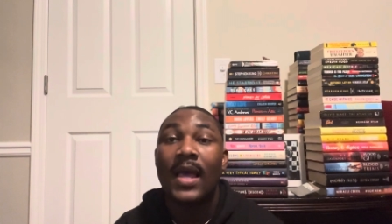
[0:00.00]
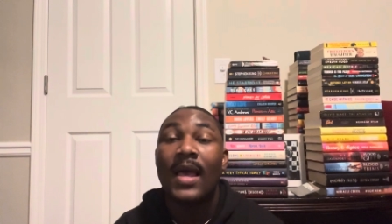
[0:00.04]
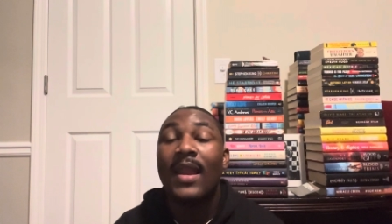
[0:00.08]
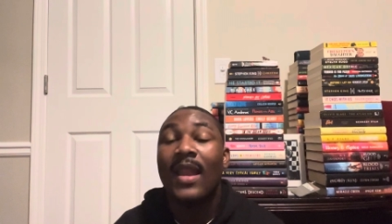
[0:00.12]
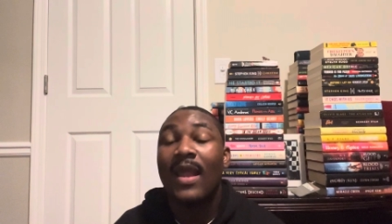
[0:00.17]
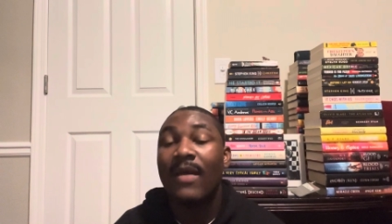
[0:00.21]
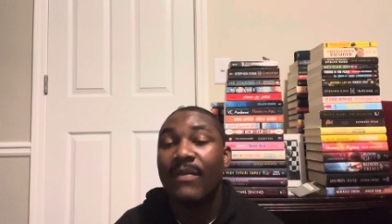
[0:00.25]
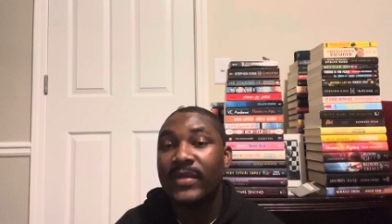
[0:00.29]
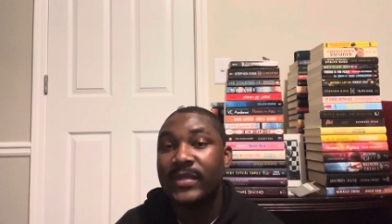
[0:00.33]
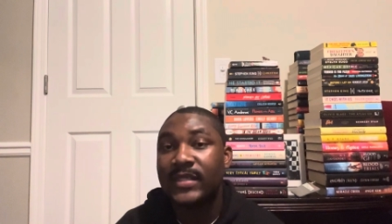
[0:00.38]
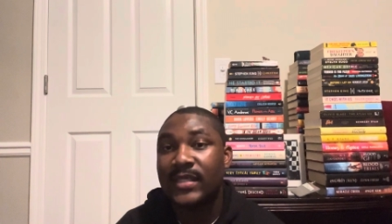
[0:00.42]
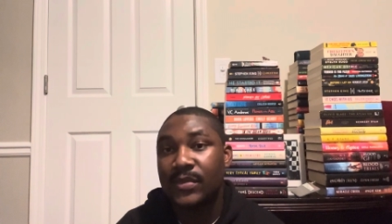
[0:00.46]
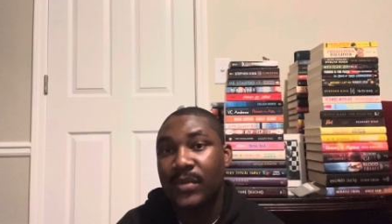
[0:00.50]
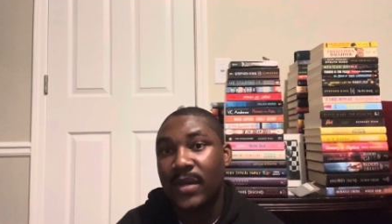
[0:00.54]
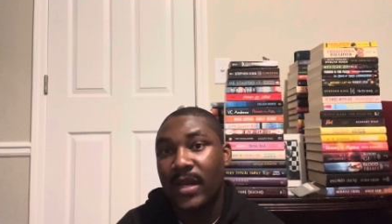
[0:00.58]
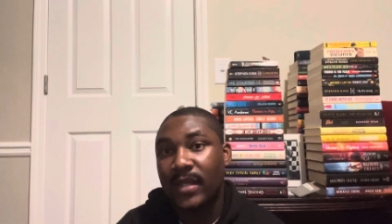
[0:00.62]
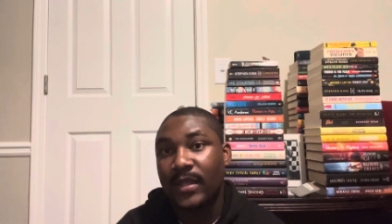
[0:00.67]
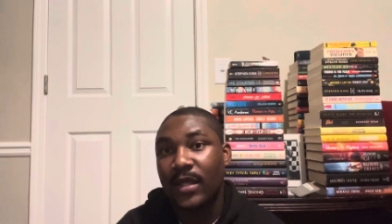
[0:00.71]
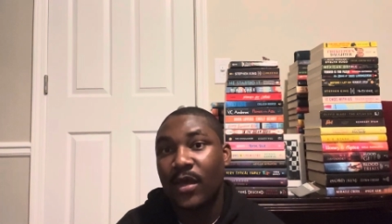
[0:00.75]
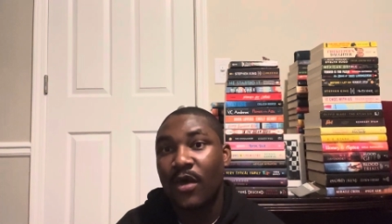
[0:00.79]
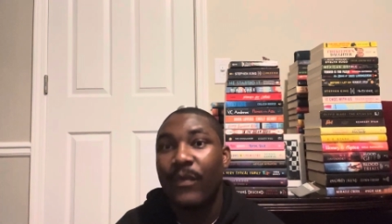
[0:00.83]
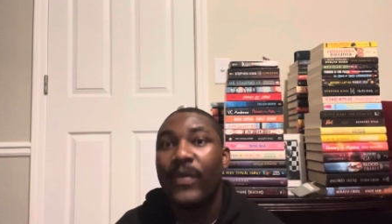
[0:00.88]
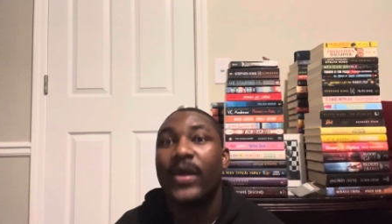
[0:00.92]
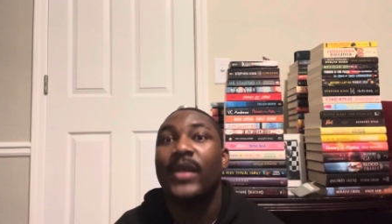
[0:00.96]
legacy when I
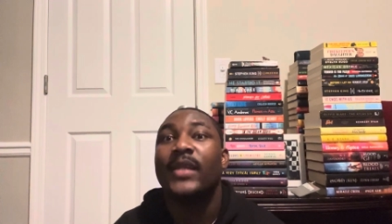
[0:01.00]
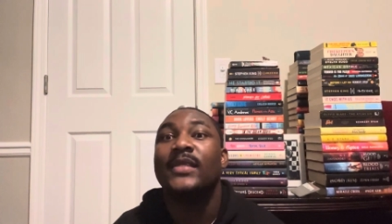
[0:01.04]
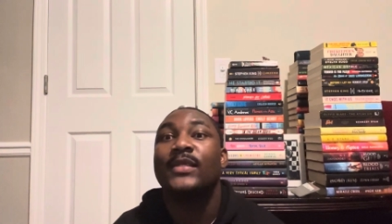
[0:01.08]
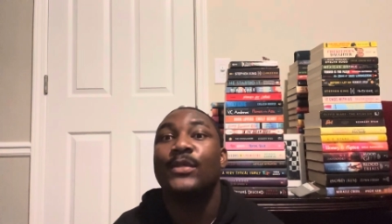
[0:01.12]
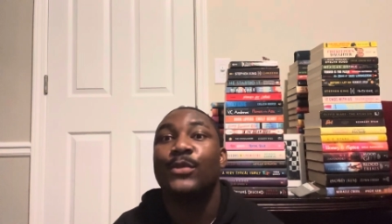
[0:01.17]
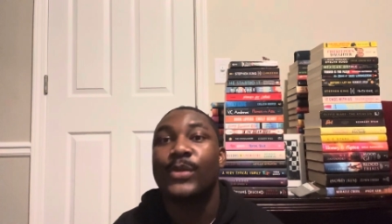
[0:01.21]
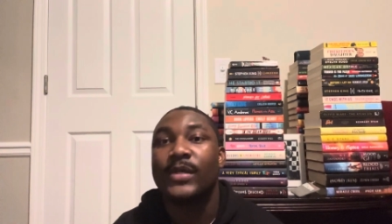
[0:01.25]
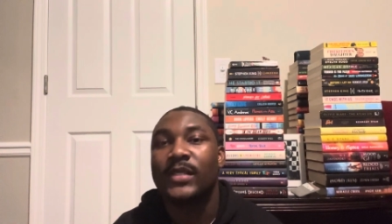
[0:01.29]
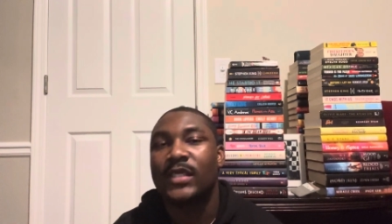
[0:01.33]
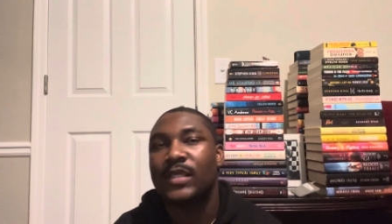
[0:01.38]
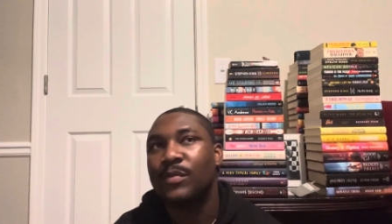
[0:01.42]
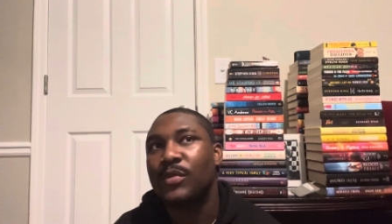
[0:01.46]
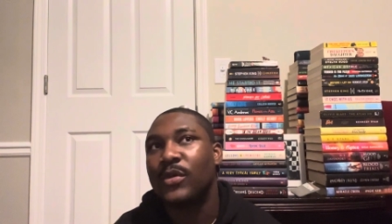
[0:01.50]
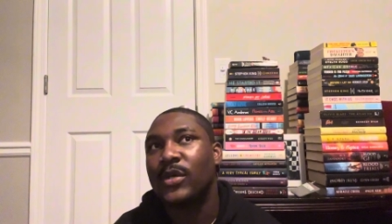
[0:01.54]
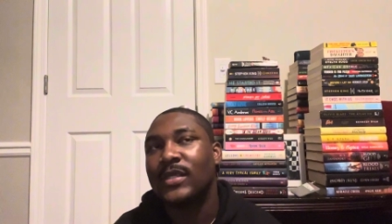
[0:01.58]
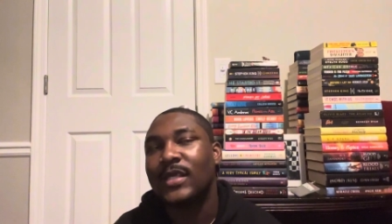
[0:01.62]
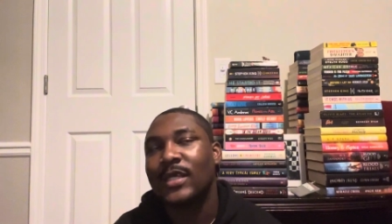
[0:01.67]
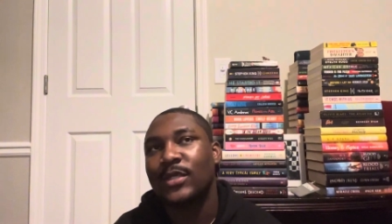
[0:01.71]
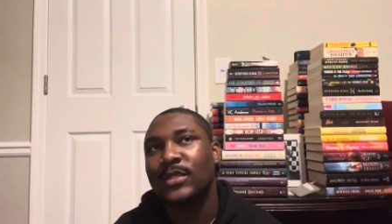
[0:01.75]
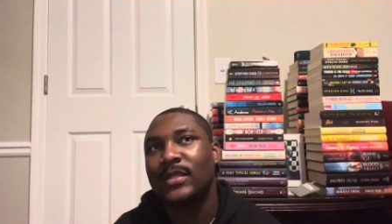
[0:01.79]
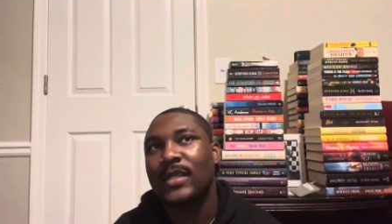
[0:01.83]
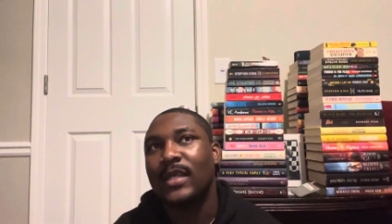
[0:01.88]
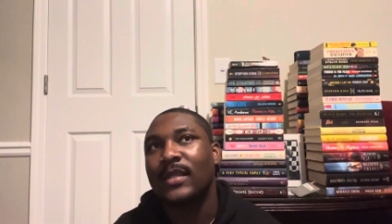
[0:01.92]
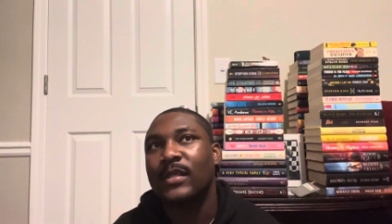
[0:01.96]
think of ending sequences, because I
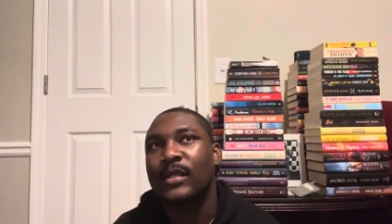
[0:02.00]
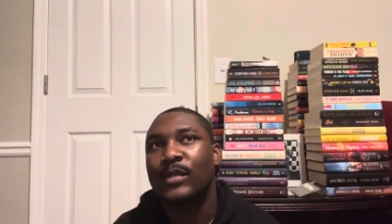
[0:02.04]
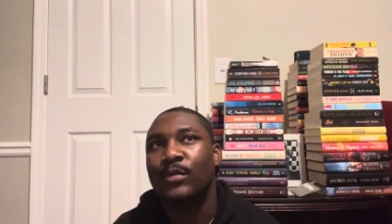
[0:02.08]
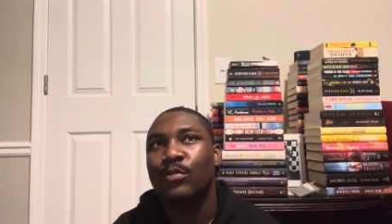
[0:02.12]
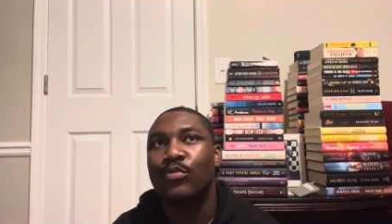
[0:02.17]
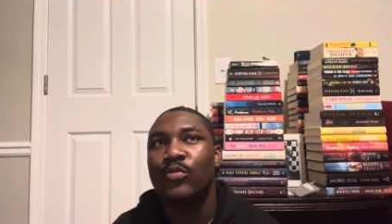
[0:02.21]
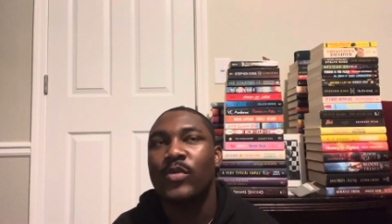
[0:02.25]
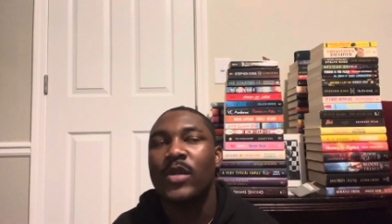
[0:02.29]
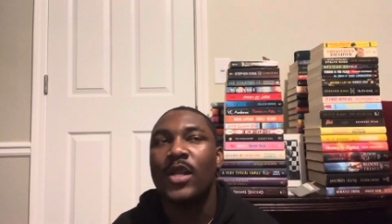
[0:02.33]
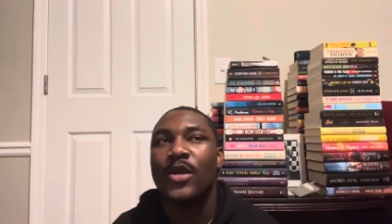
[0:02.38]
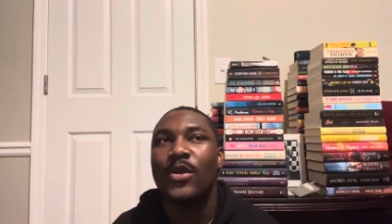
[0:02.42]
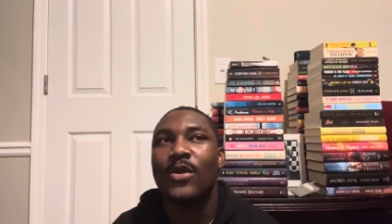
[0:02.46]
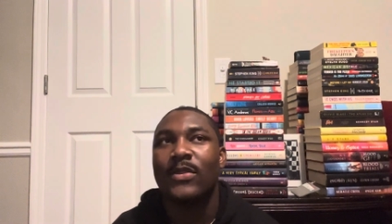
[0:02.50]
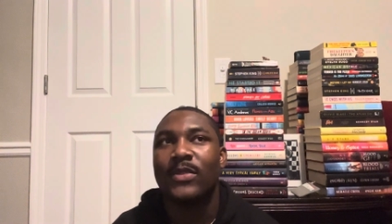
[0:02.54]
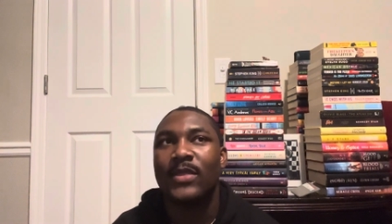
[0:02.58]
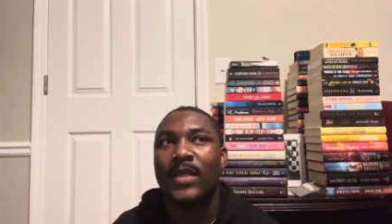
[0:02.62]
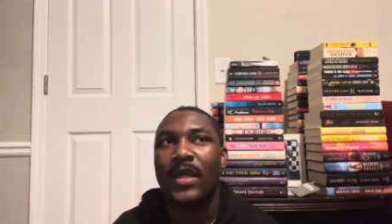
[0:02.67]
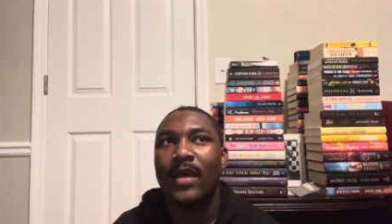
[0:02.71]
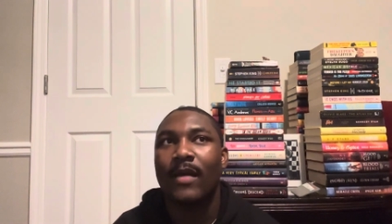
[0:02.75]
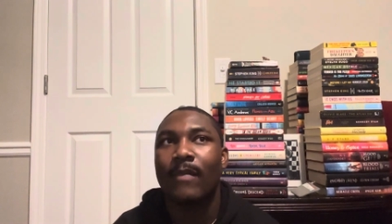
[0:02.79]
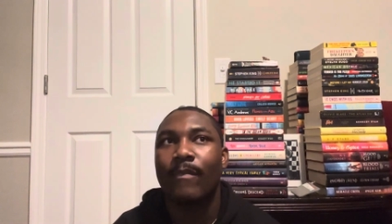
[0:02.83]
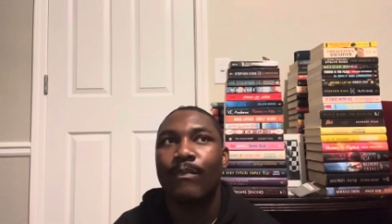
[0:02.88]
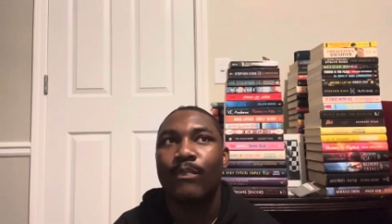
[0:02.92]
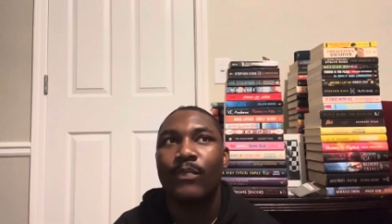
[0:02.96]
just think there's really
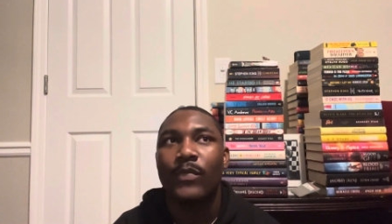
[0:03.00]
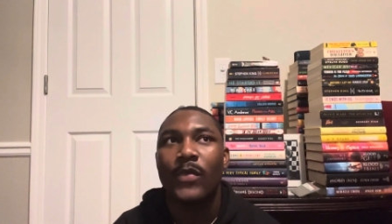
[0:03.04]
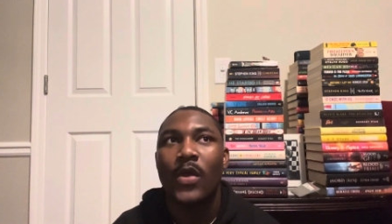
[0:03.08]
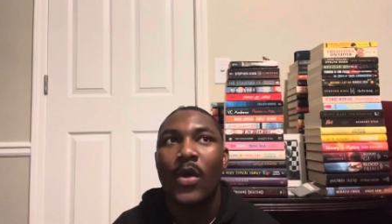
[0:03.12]
nothing,